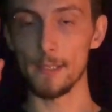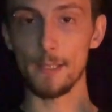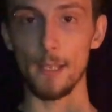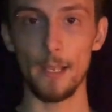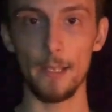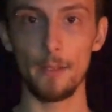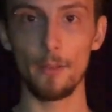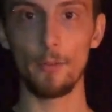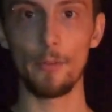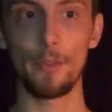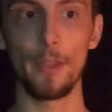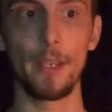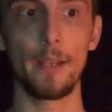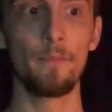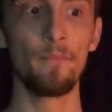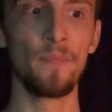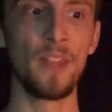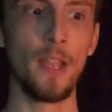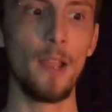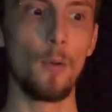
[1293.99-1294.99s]
a side little
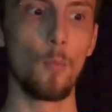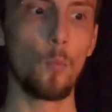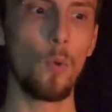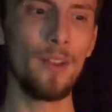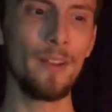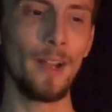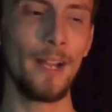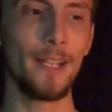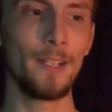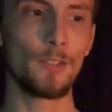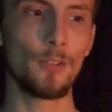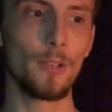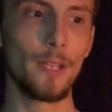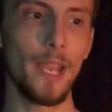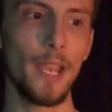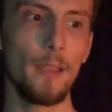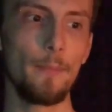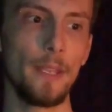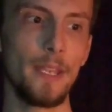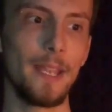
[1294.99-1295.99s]
thing, 192
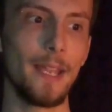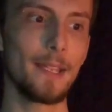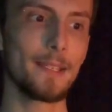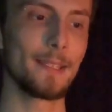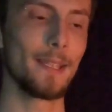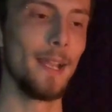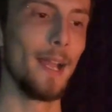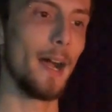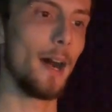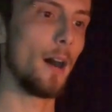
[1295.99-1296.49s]
kbs